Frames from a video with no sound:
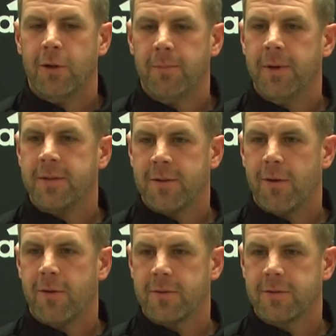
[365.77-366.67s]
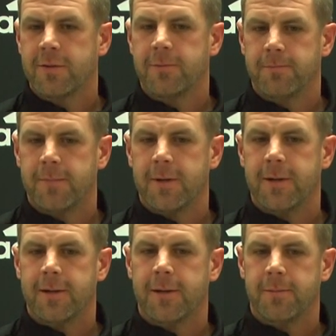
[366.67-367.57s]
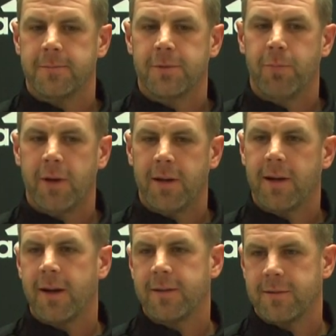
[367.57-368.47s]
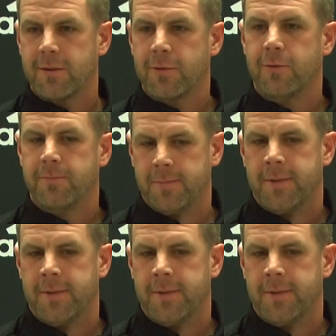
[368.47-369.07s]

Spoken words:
little bit of toss, split in ISO,